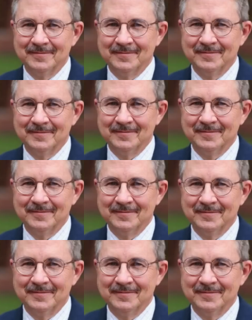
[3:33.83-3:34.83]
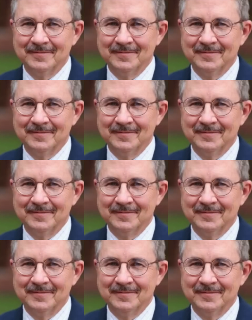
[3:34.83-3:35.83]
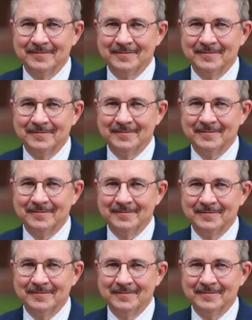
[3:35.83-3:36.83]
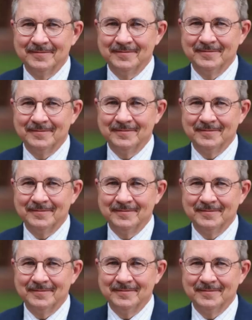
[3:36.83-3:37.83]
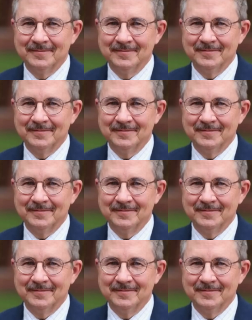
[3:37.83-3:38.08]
[no speech]